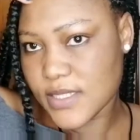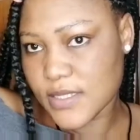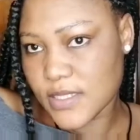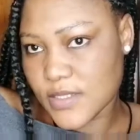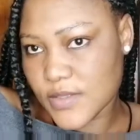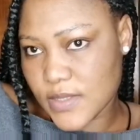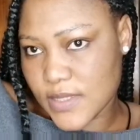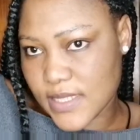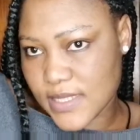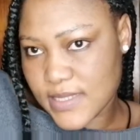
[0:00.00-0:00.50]
to
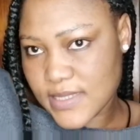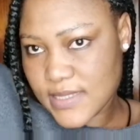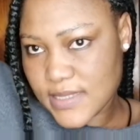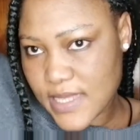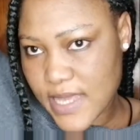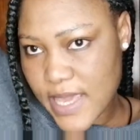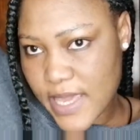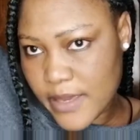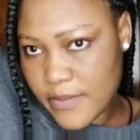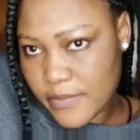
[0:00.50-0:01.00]
do the
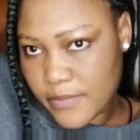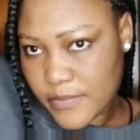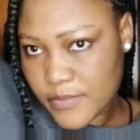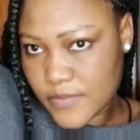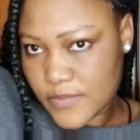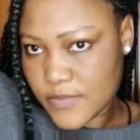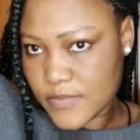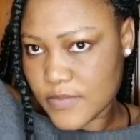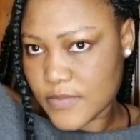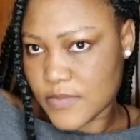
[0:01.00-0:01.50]
same
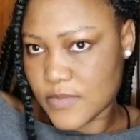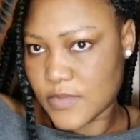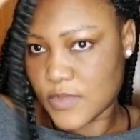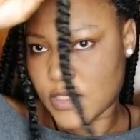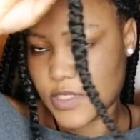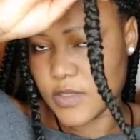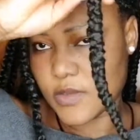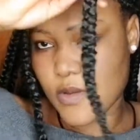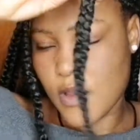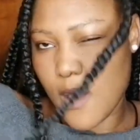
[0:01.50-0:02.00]

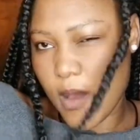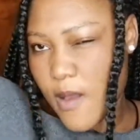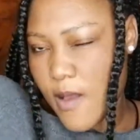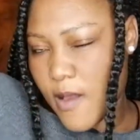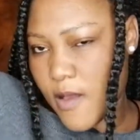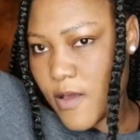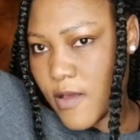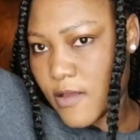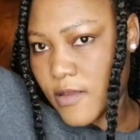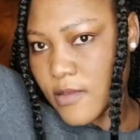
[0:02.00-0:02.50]
to
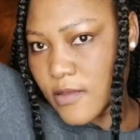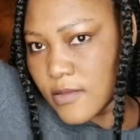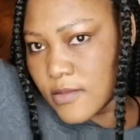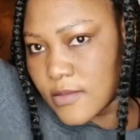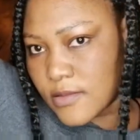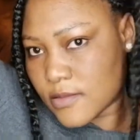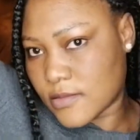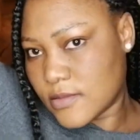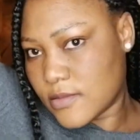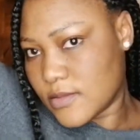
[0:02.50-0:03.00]

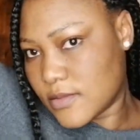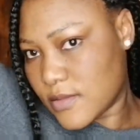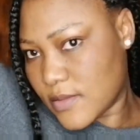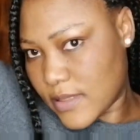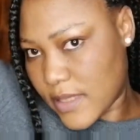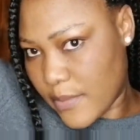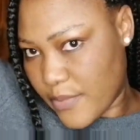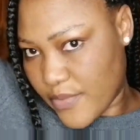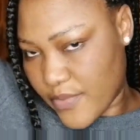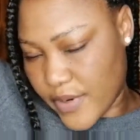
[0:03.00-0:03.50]
all
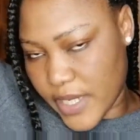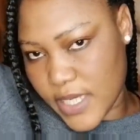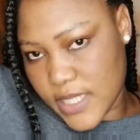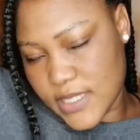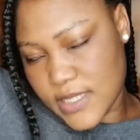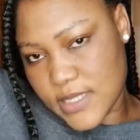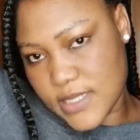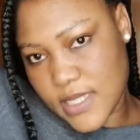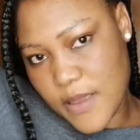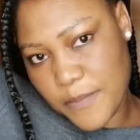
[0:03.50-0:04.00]
the
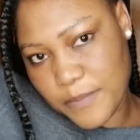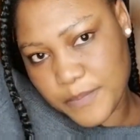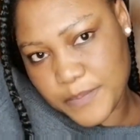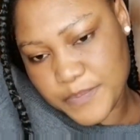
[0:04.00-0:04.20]
braids,